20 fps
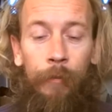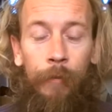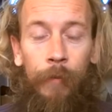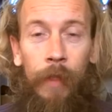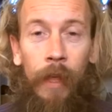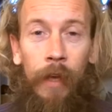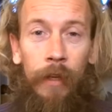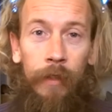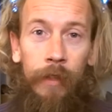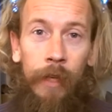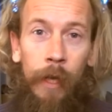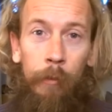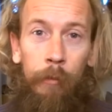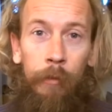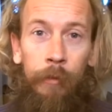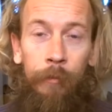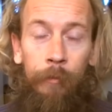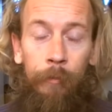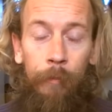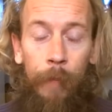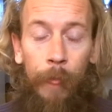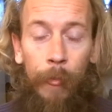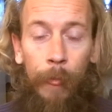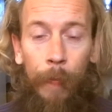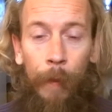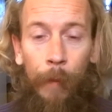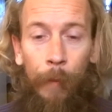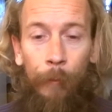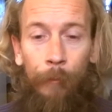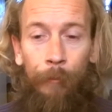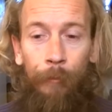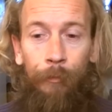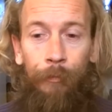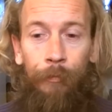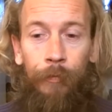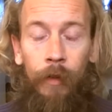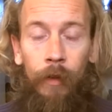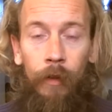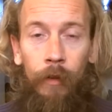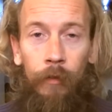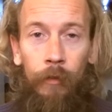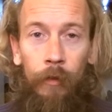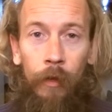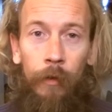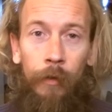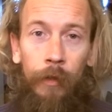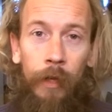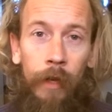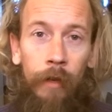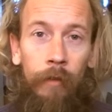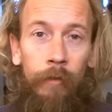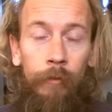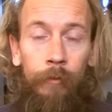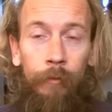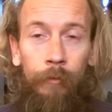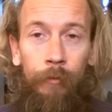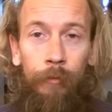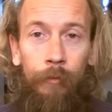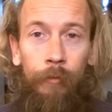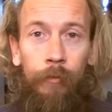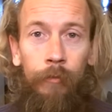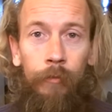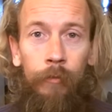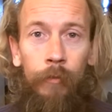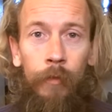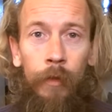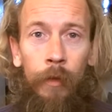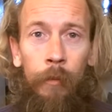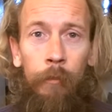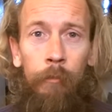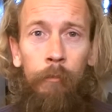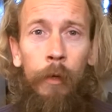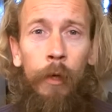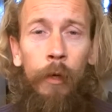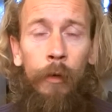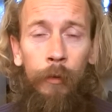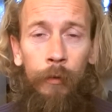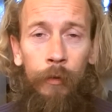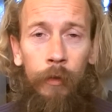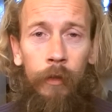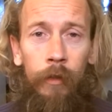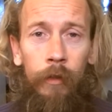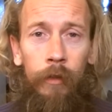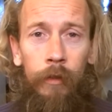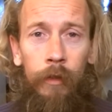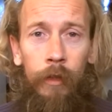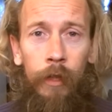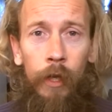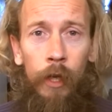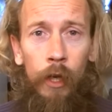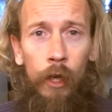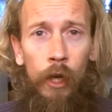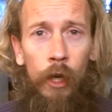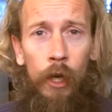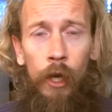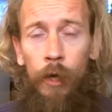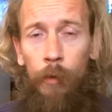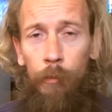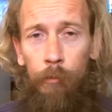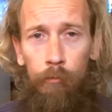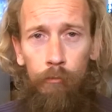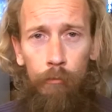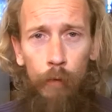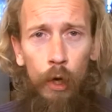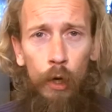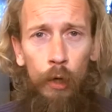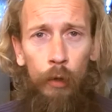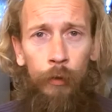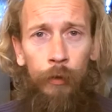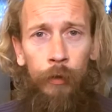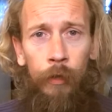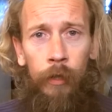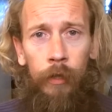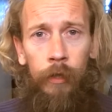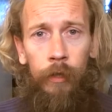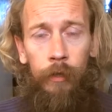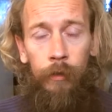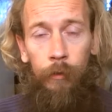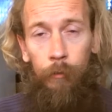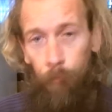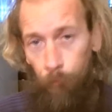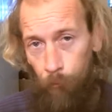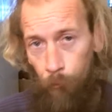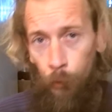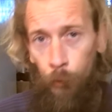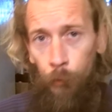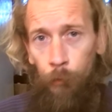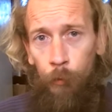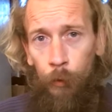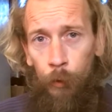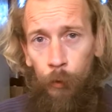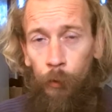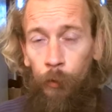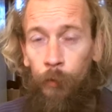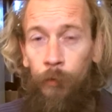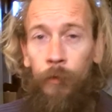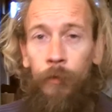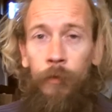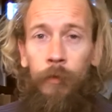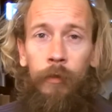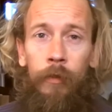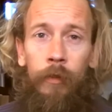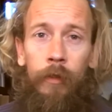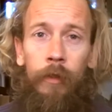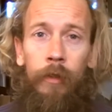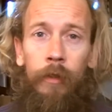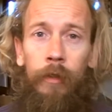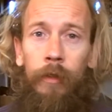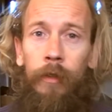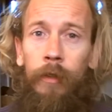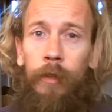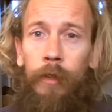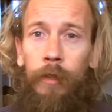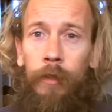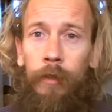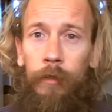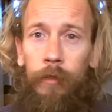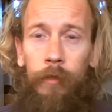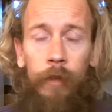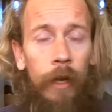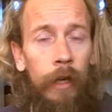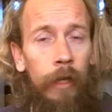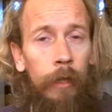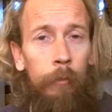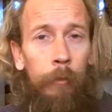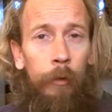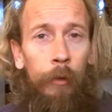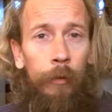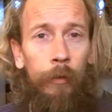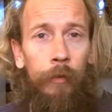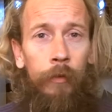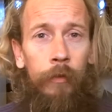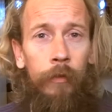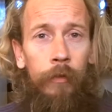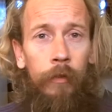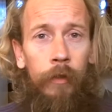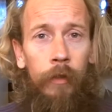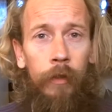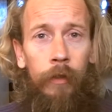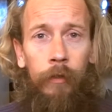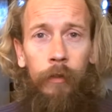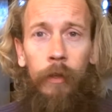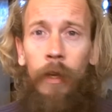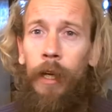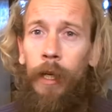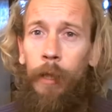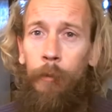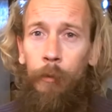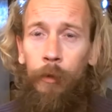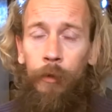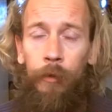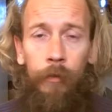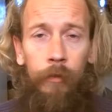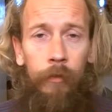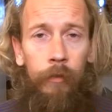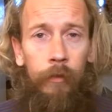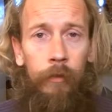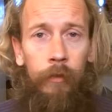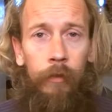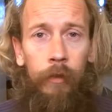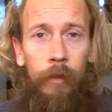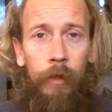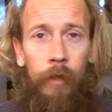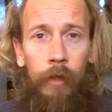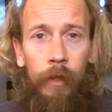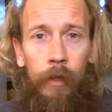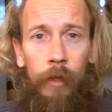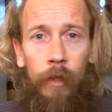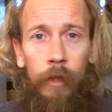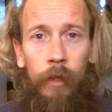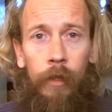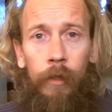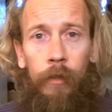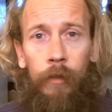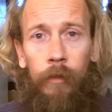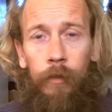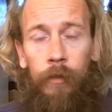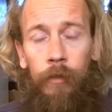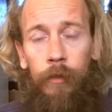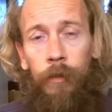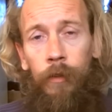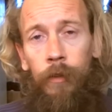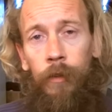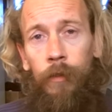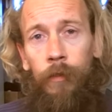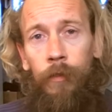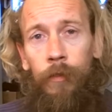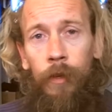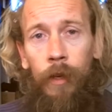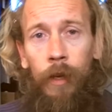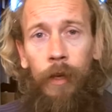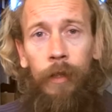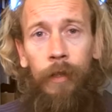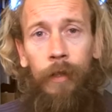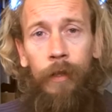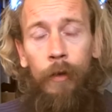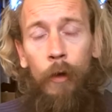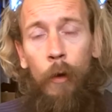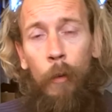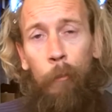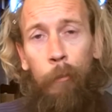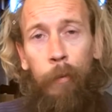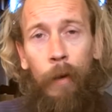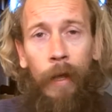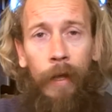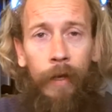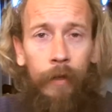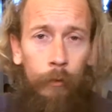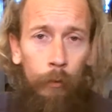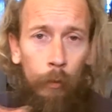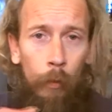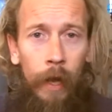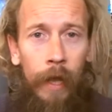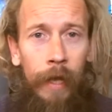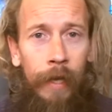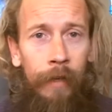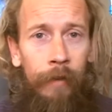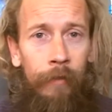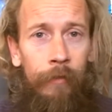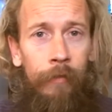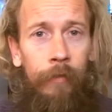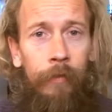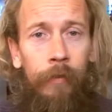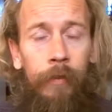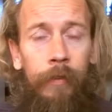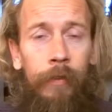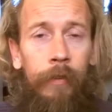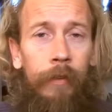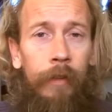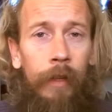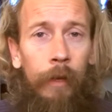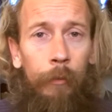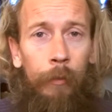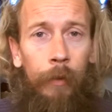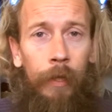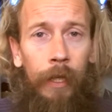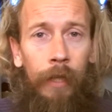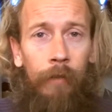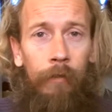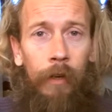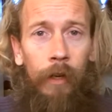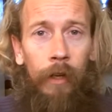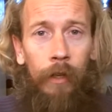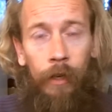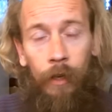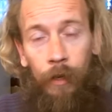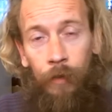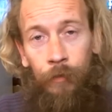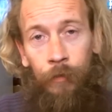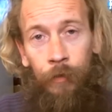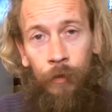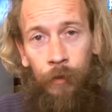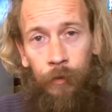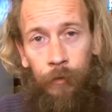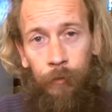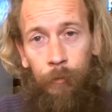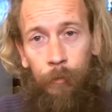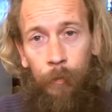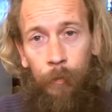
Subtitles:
That can happen. So, yeah. Mood. Mood. Moon moods. Daily moods. Yearly moods. Slightly complex wave that we live our lives in.